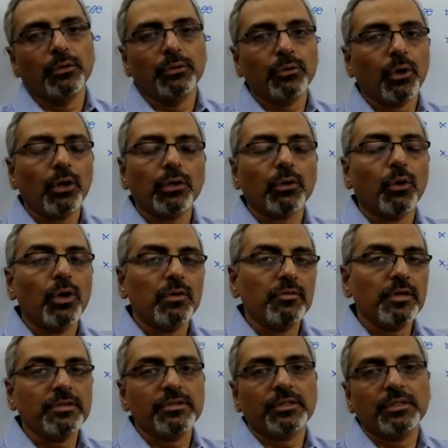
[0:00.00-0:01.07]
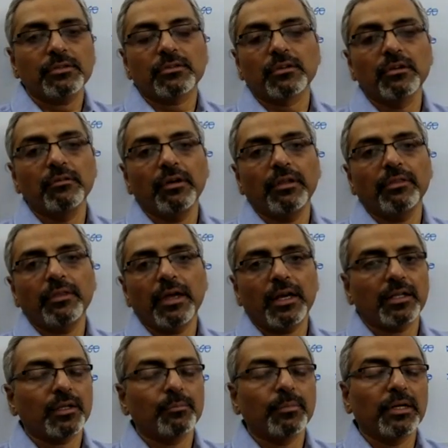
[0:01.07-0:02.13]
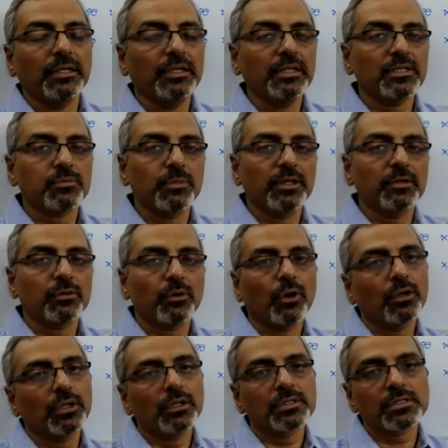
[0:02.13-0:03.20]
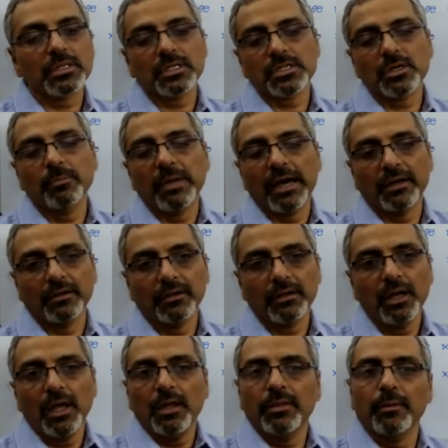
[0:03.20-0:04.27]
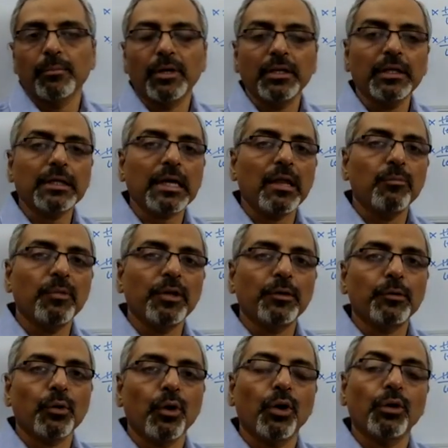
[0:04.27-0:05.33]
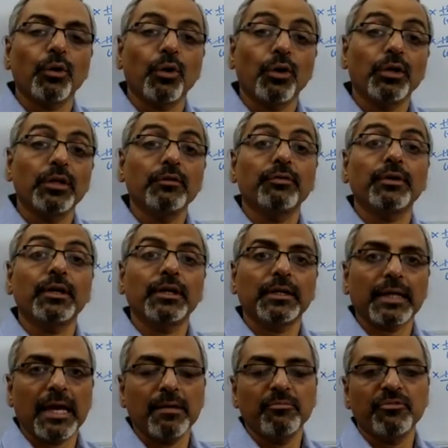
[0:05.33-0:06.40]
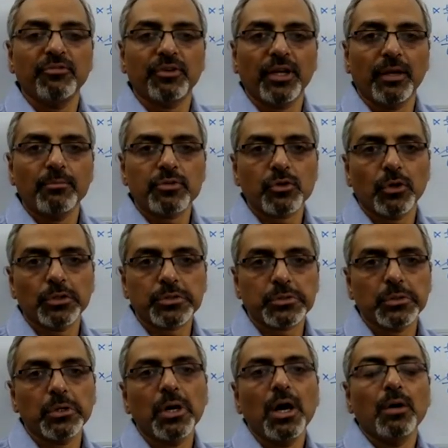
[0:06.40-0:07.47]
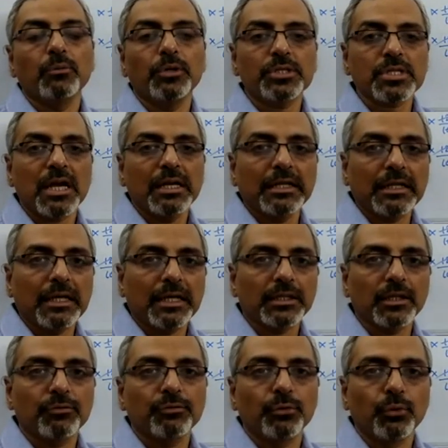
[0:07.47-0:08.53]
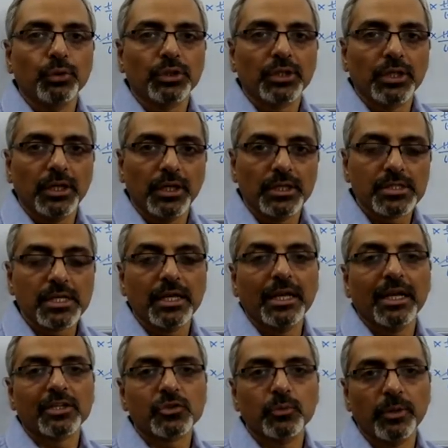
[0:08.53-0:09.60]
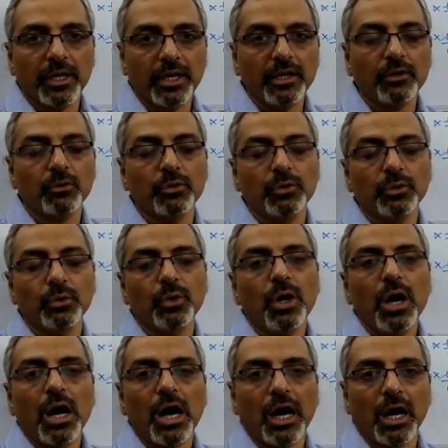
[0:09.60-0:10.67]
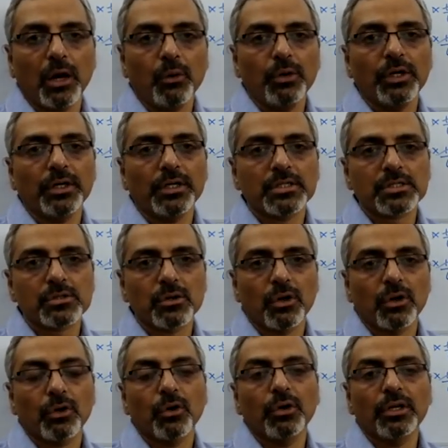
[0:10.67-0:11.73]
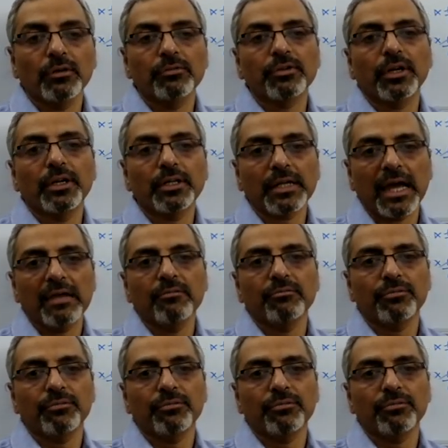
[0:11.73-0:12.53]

Not always it is given that the money is being drawn in such a manner. The money can be drawn on different time frames also, which I'll take the fourth case and I'll explain to you how it is drawn on different time